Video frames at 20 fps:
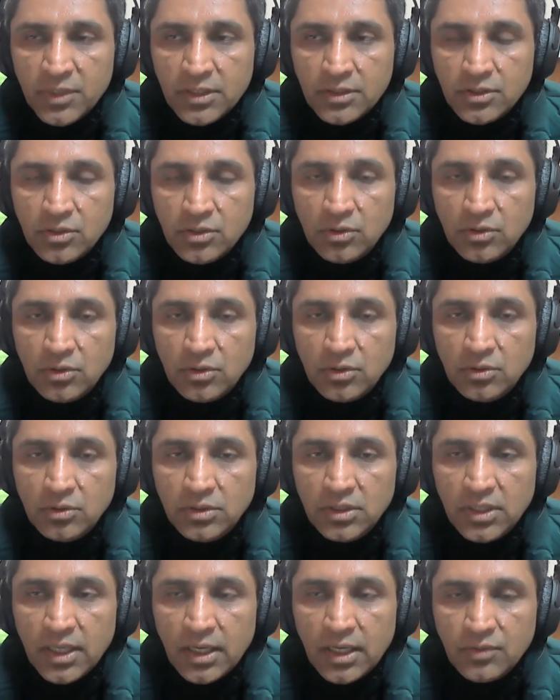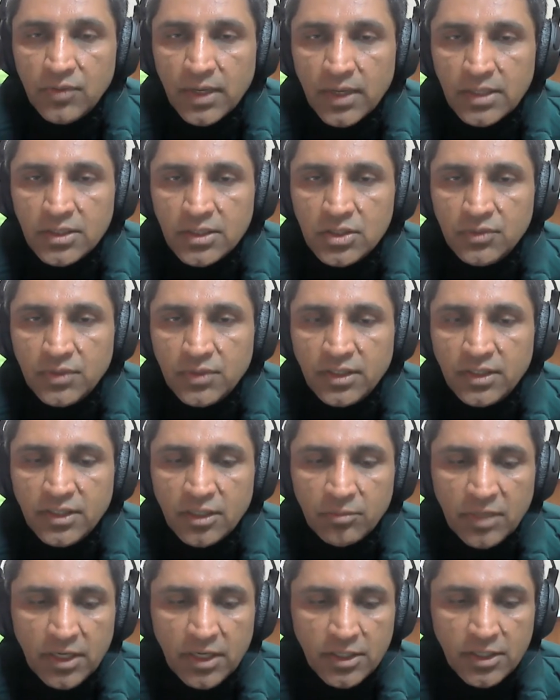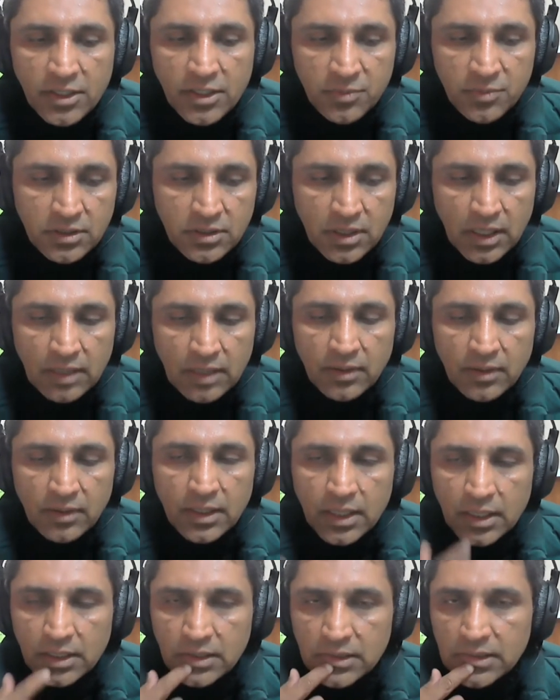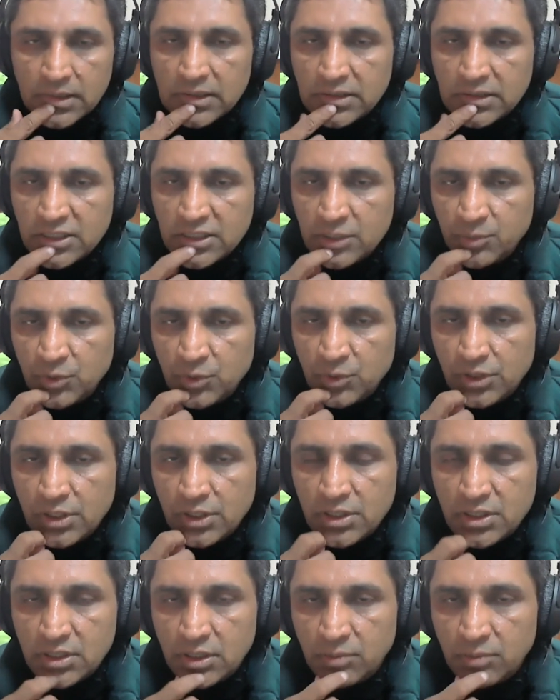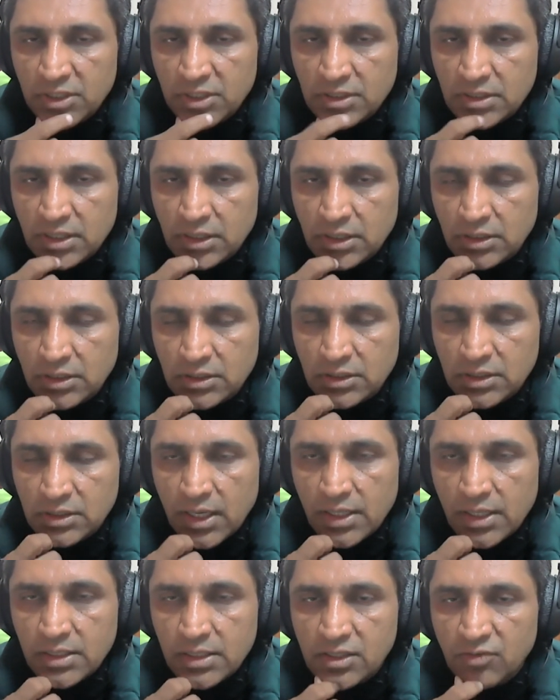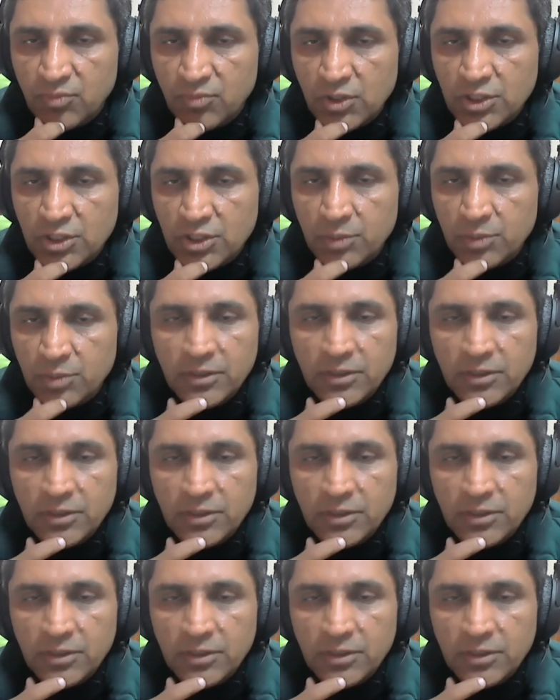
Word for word: So the advantage of content management, I will again uh, touch upon this in my uh, slides if possible.